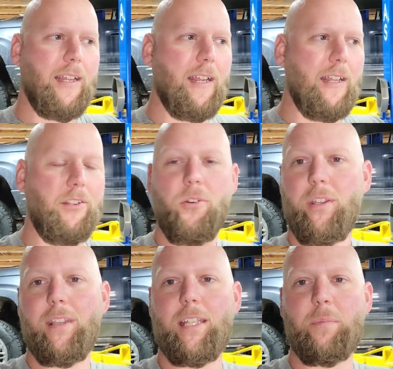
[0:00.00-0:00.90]
and the
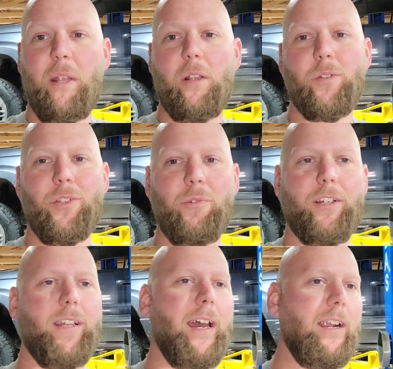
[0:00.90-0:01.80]
only thing spinning was the
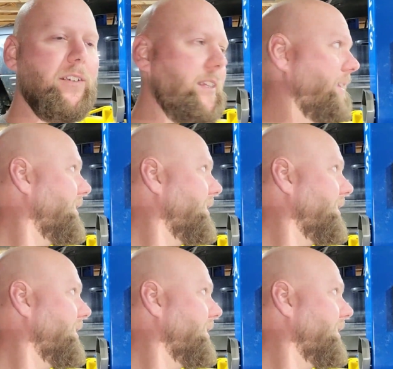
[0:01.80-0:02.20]
rear tires. And